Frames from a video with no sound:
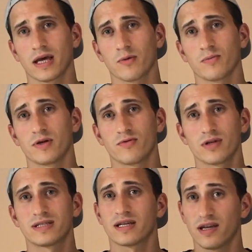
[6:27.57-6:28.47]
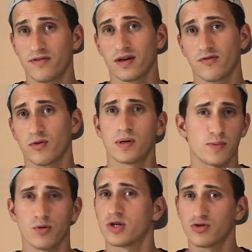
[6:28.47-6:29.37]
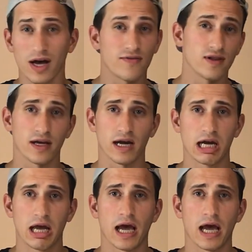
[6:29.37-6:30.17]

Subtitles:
that will be really significant for people who are traveling